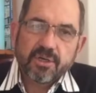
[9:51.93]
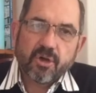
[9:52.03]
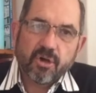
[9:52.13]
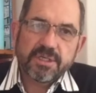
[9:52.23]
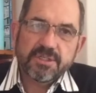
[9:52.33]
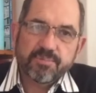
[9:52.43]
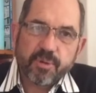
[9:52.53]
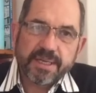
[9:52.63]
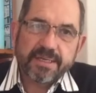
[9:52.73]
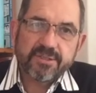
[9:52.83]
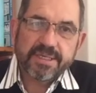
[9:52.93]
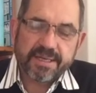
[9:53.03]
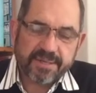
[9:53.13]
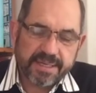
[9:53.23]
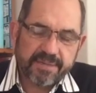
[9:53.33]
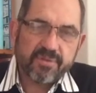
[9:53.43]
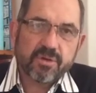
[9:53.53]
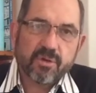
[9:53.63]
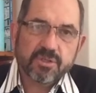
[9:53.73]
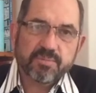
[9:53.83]
God is bringing together in the
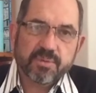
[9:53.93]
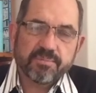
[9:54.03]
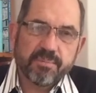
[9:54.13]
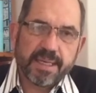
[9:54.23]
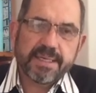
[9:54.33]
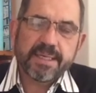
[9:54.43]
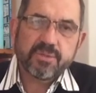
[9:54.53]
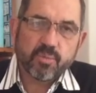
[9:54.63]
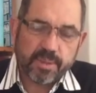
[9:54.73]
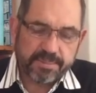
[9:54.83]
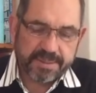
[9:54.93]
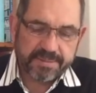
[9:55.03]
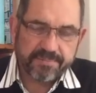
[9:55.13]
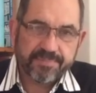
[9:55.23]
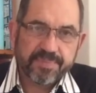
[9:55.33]
gospel men and women,